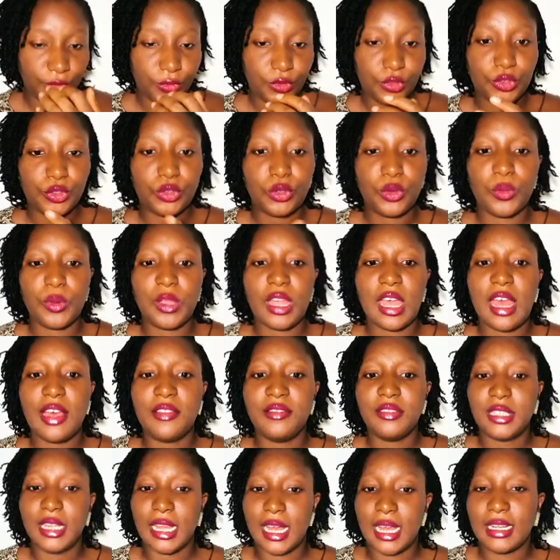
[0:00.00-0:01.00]
So we
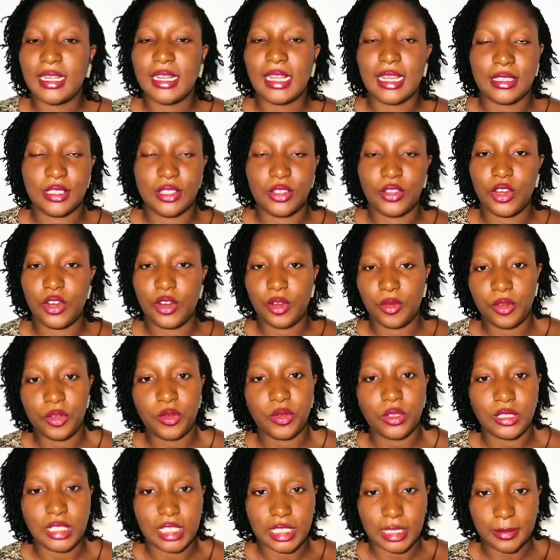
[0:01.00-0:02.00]
have the add category,
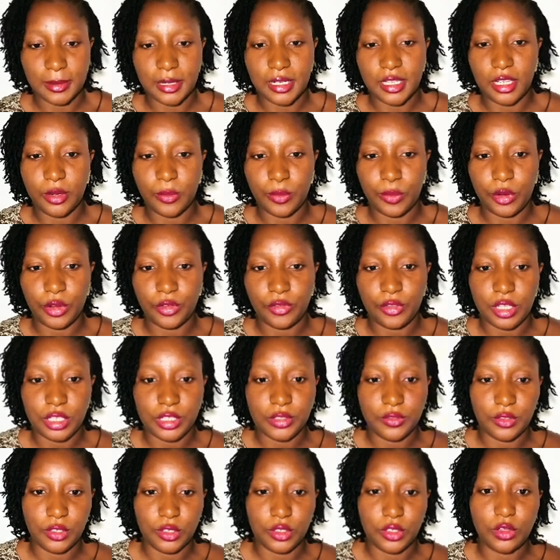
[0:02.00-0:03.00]
which was explained in the
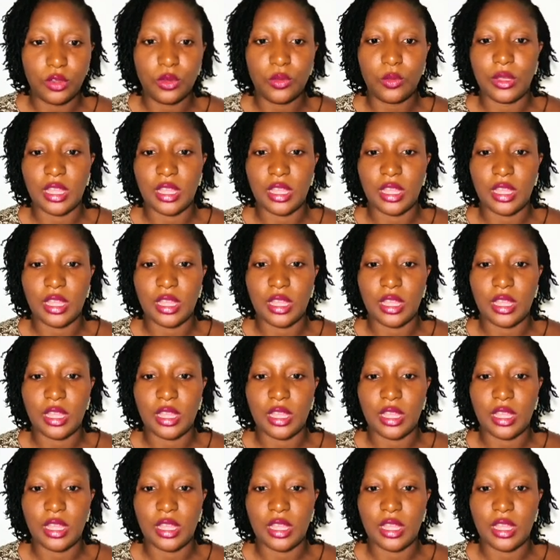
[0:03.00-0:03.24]
previous video.